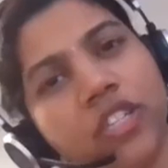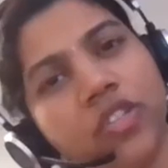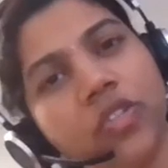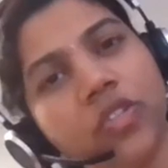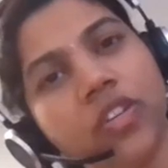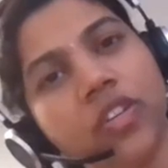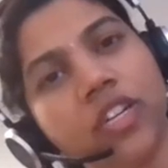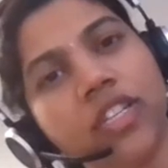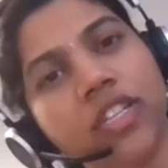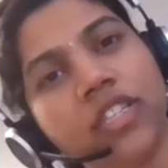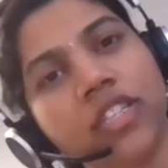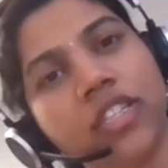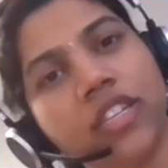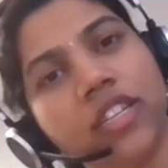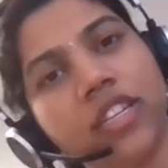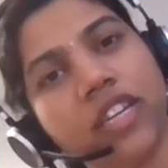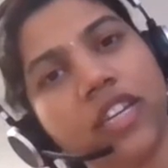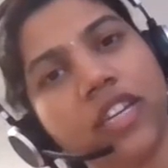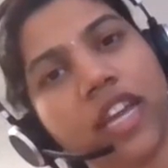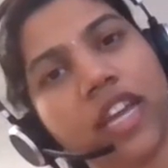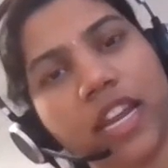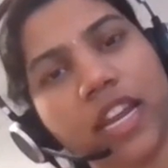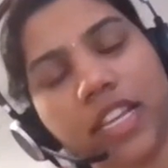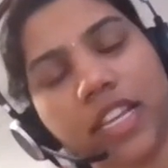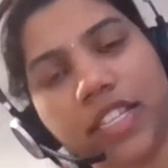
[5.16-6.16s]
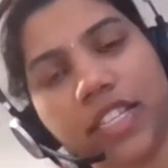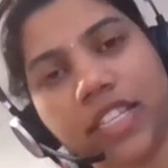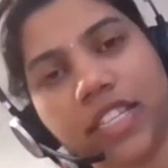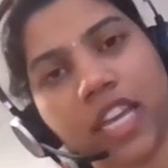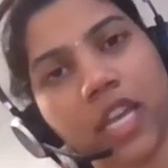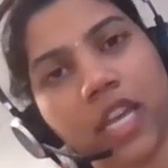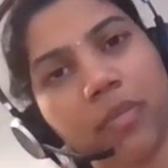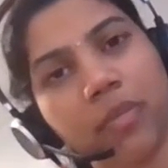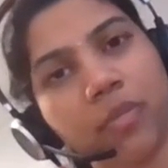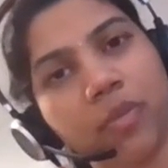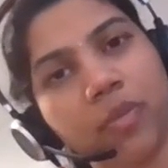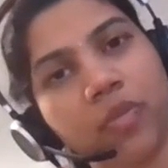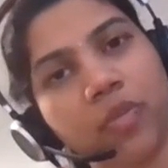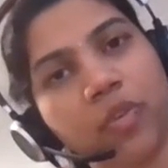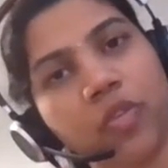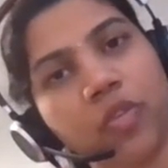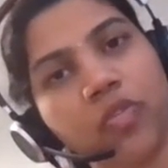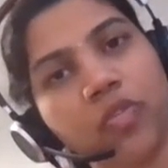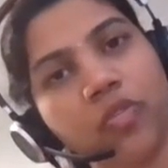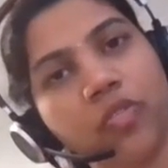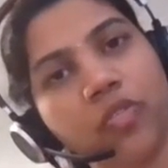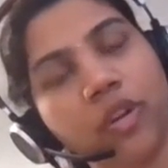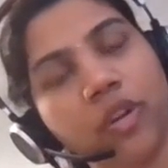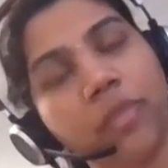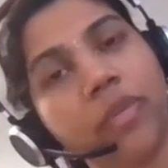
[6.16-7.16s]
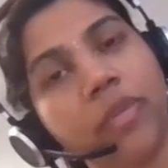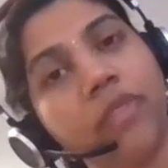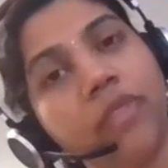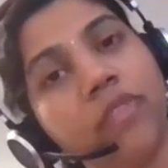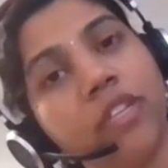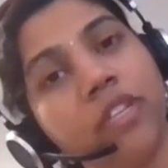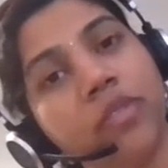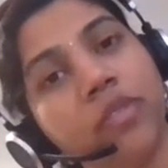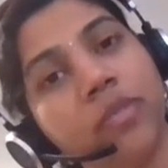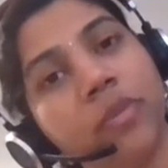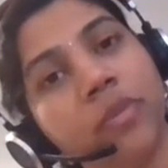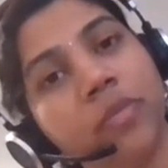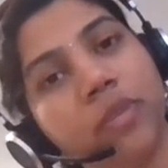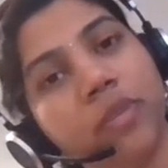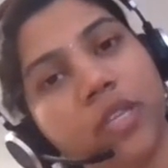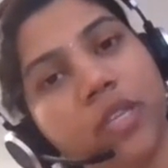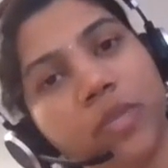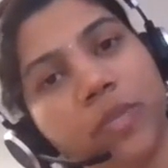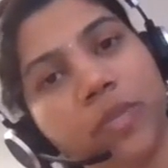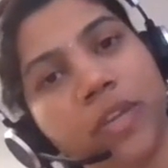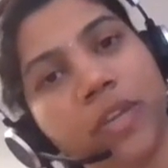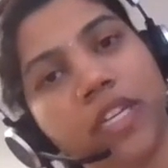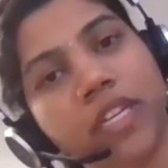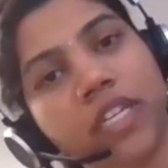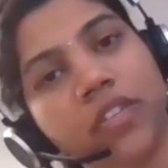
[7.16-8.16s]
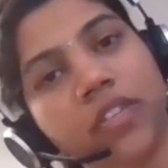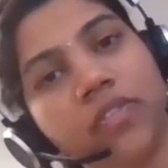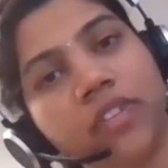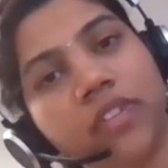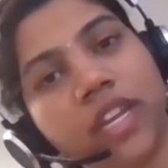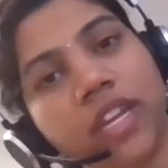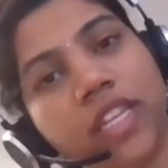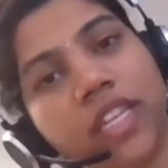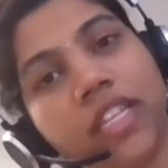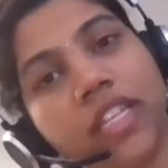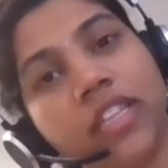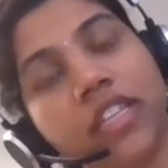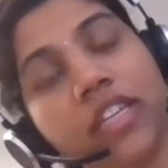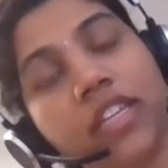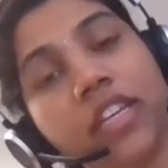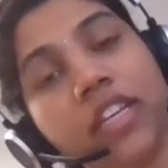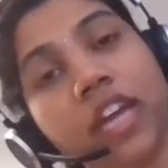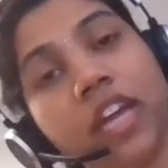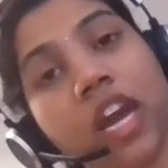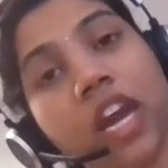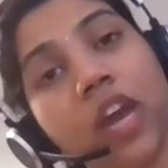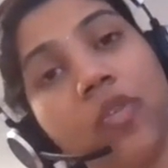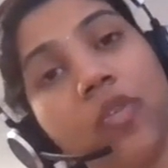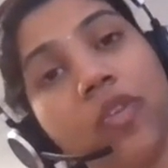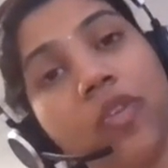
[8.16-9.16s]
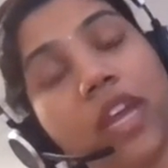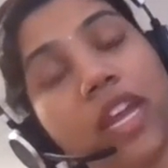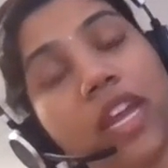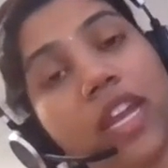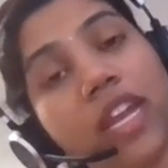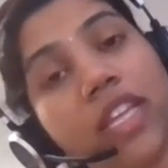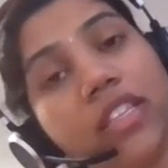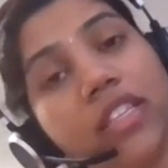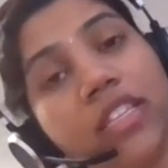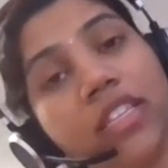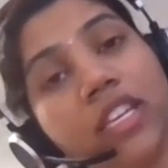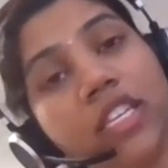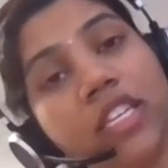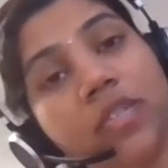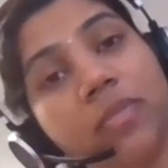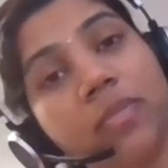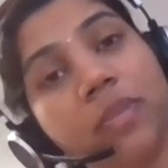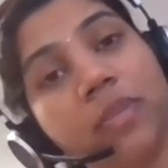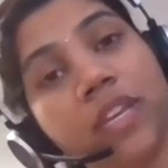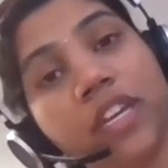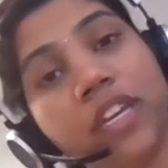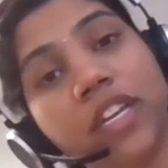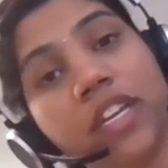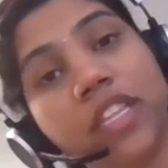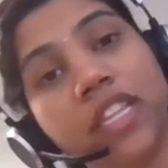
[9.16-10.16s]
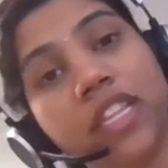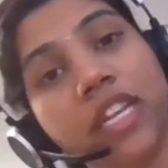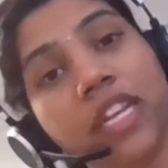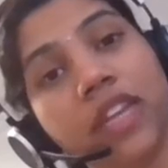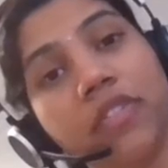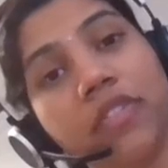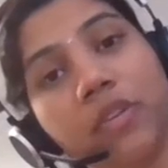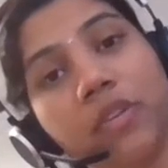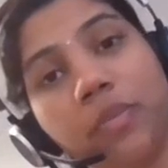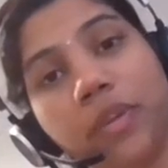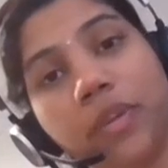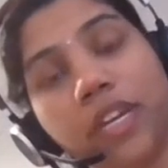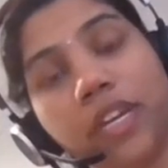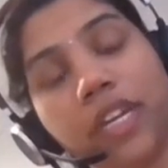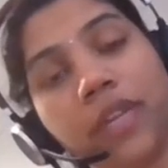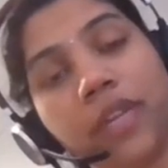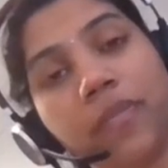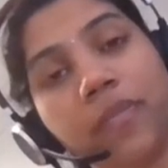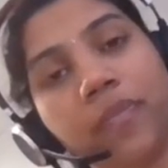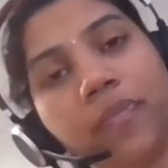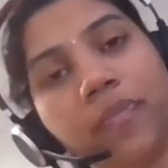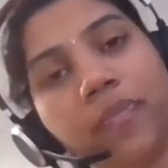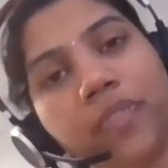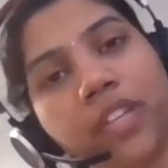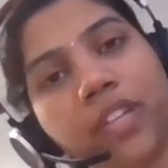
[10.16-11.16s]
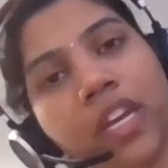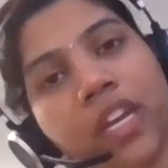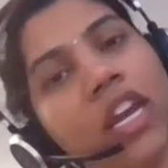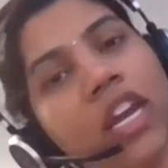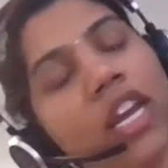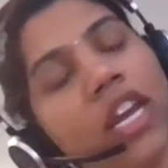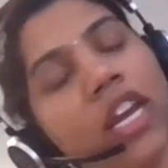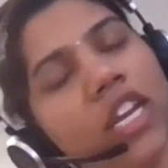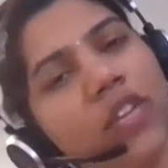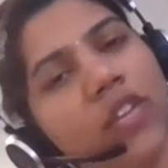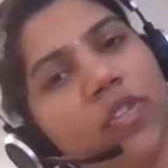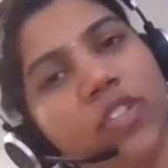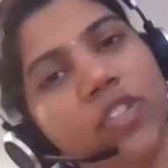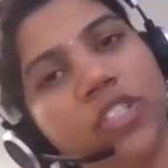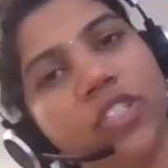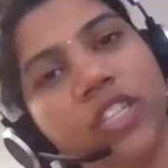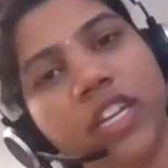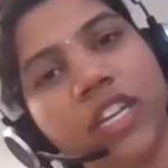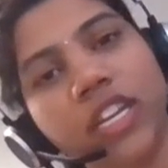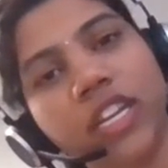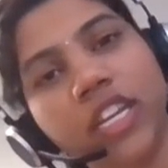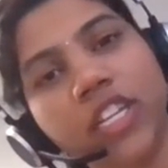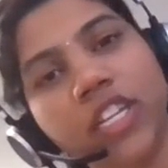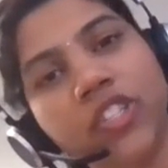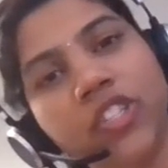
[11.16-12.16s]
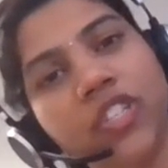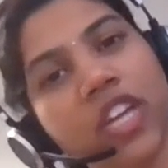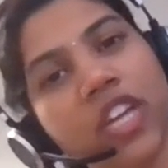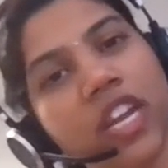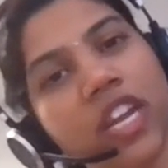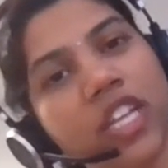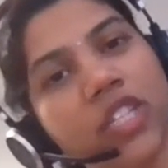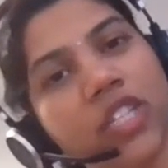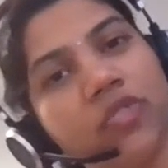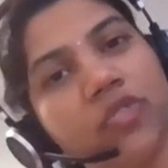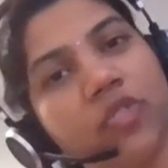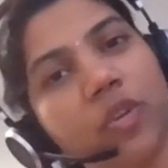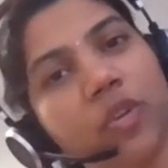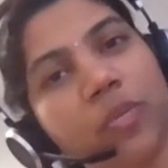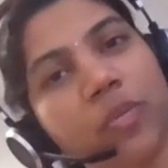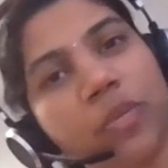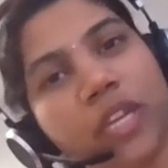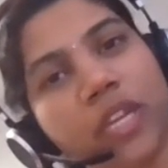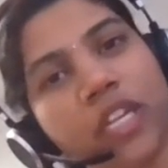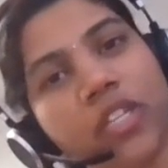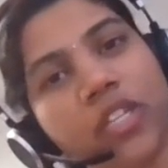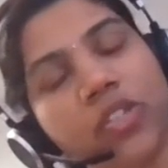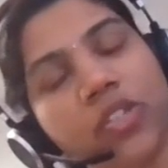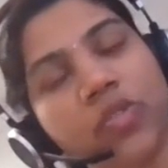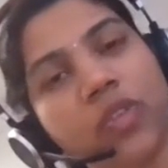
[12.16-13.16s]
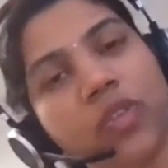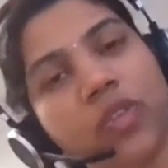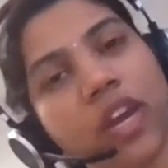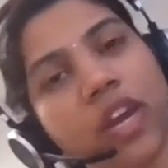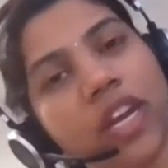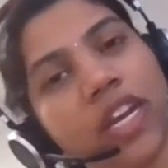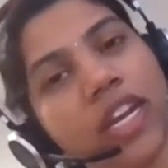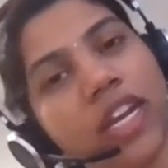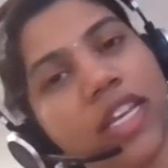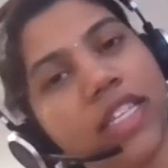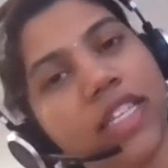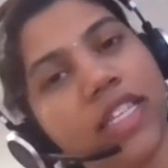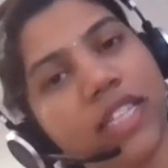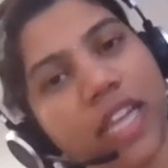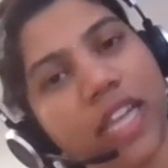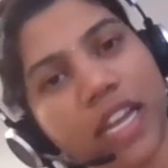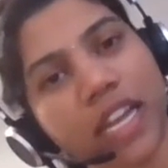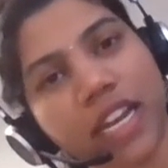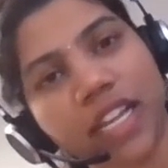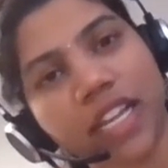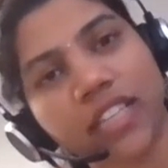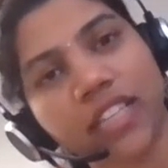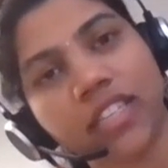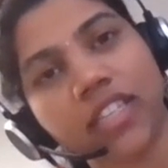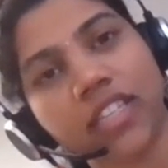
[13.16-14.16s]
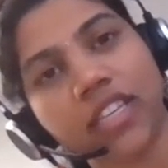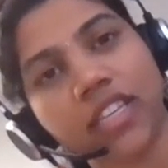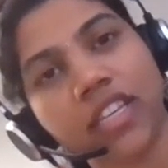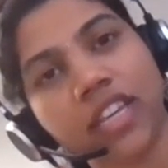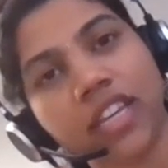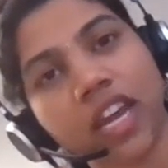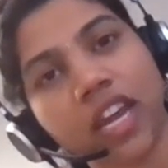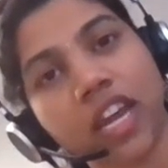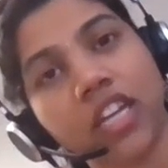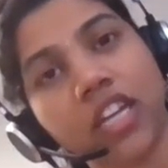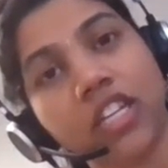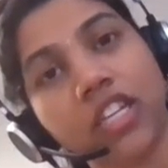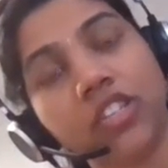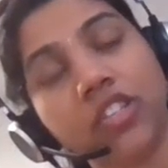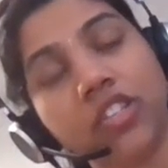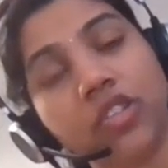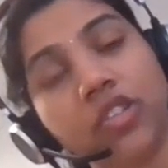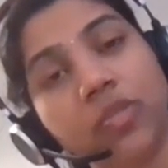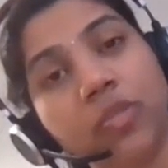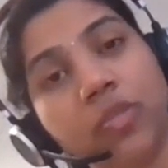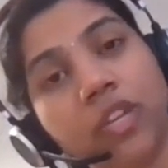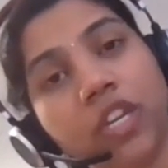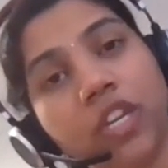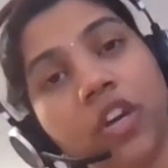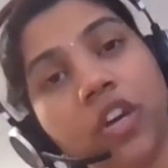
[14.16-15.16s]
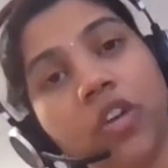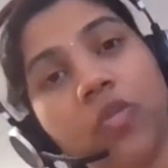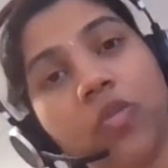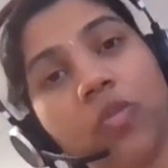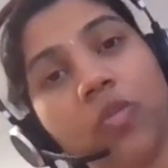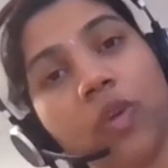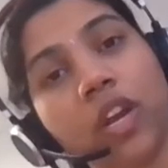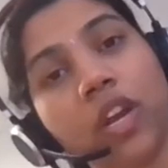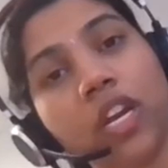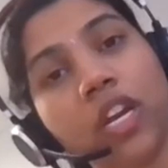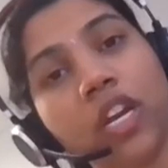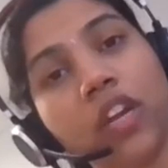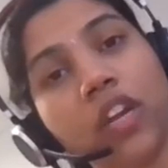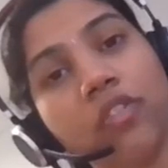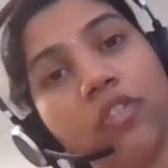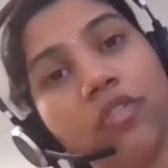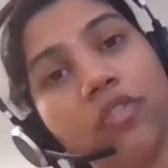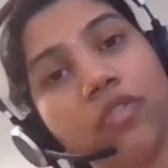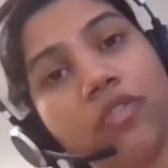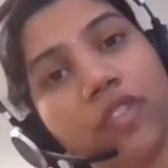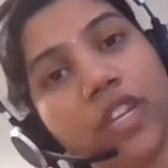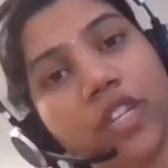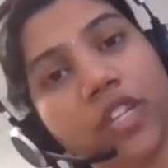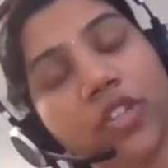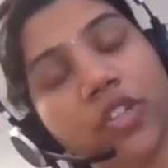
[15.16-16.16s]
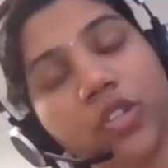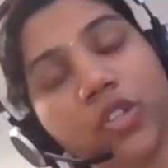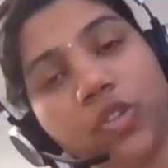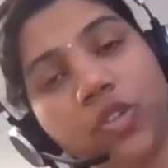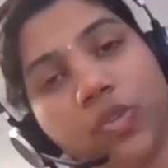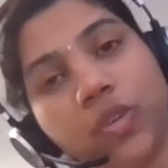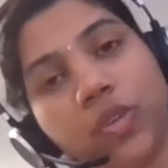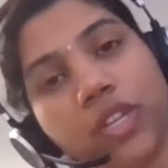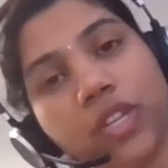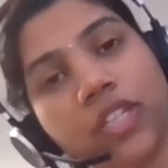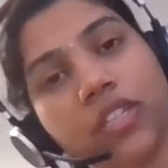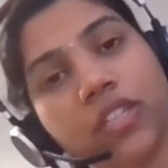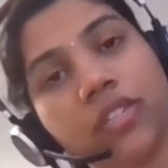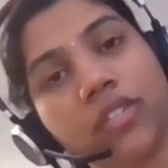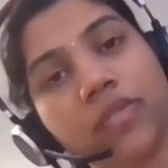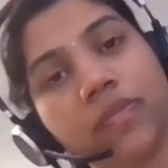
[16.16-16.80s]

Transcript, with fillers: to consider LIC IPO from investment perspective rather than how LIC is bigger than everybody. It was really a challenge for me to analyze LIC and it took me 1.5 weeks to do it.